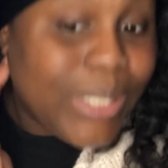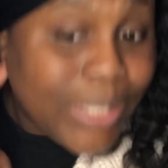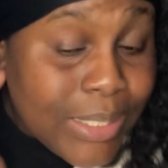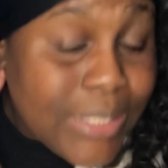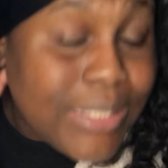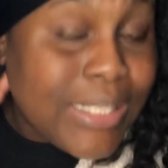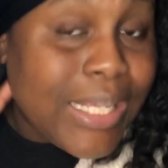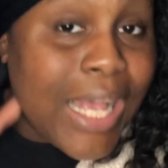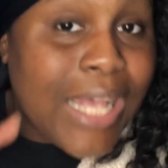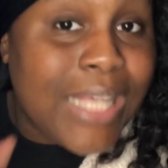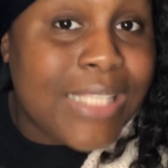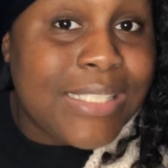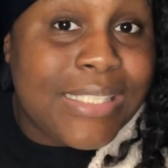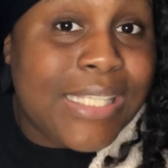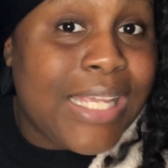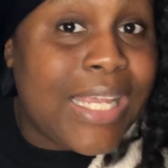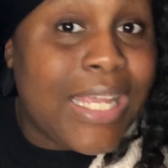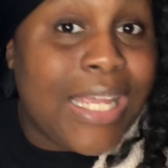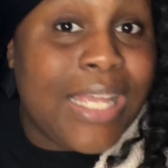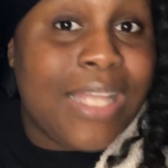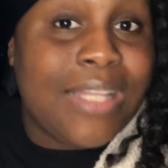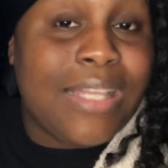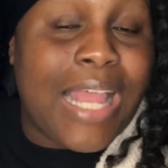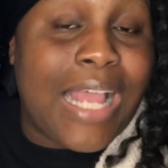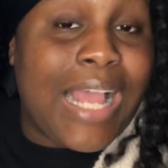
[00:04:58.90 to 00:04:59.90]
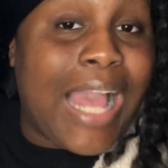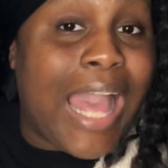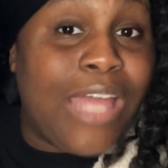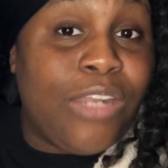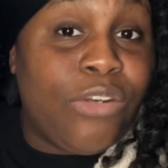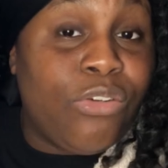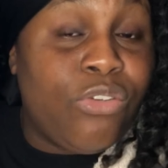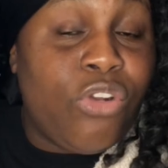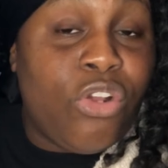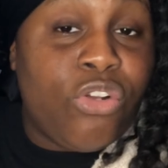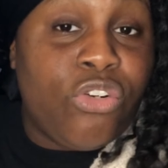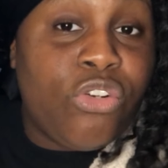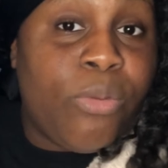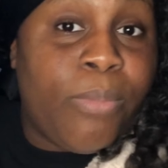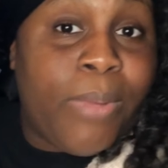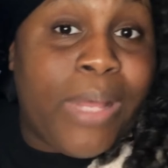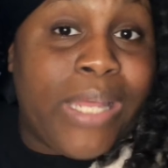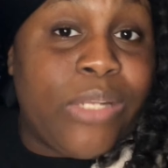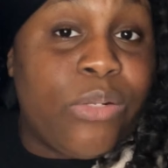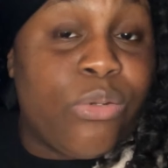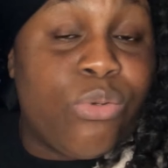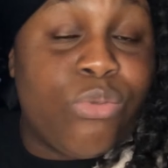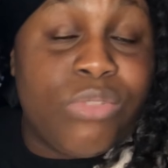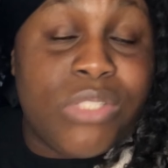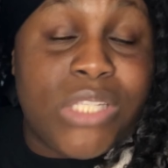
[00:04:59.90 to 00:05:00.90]
You know what I'm saying? Like, I don't know nobody
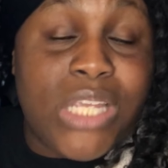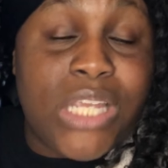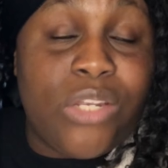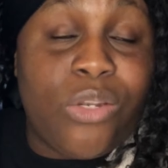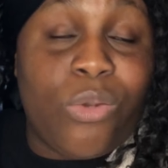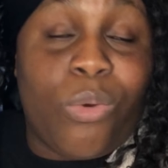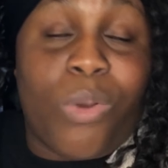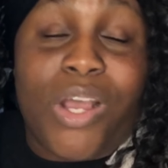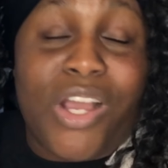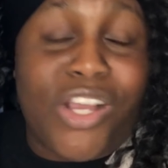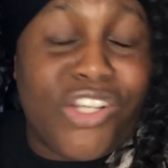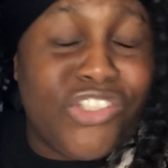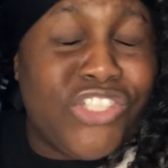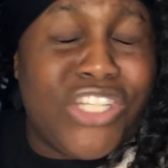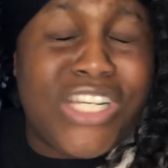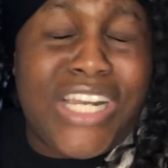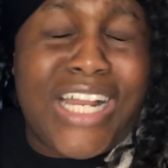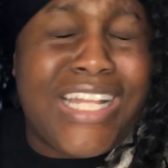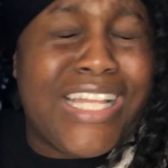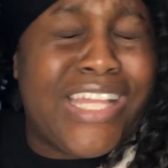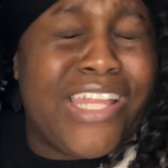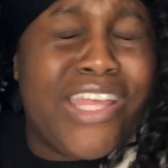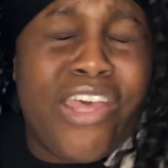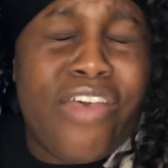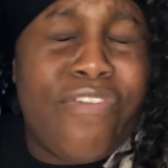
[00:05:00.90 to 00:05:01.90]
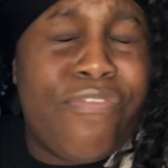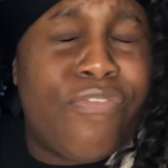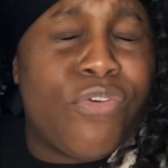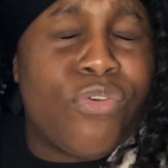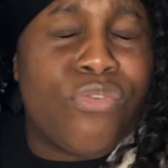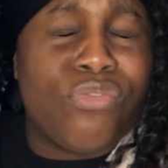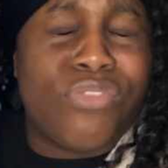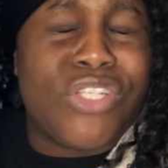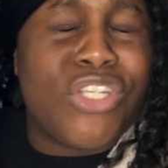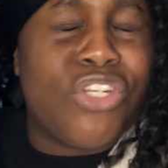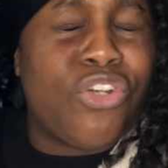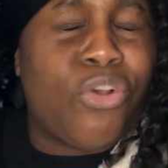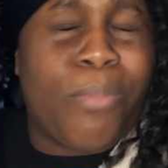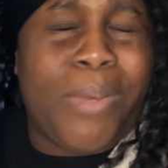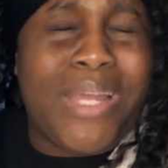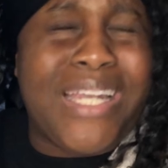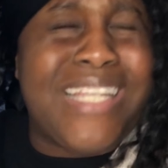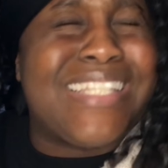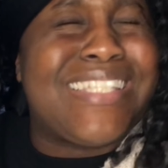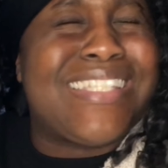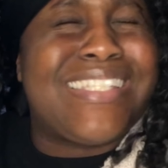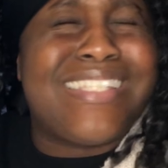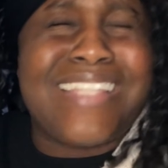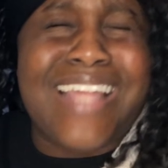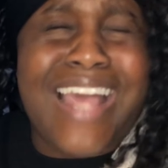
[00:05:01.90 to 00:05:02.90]
who's getting $100 headphones and nobody's
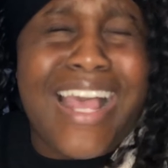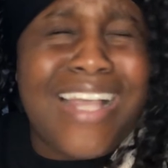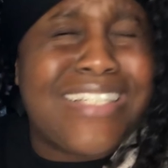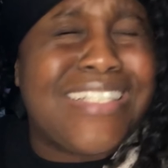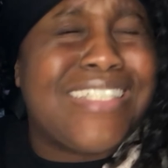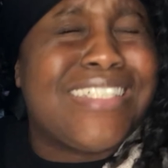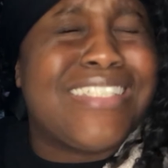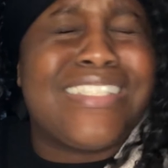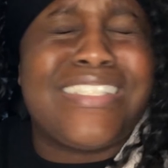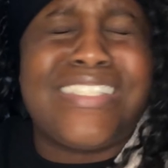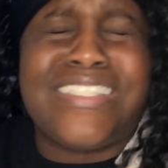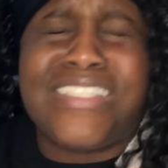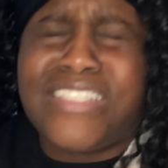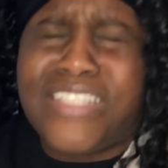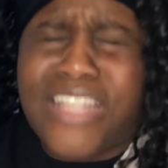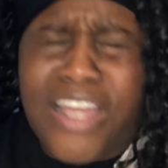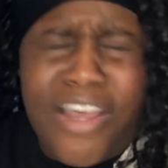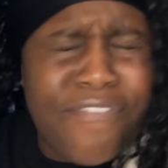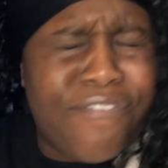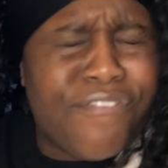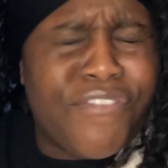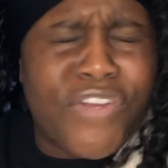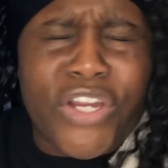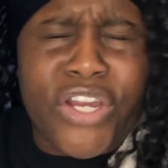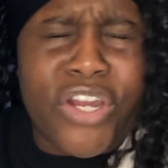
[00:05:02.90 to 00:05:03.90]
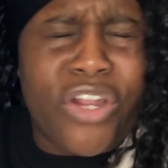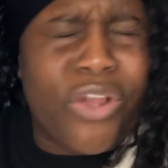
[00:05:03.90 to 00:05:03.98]
stocking stuffer,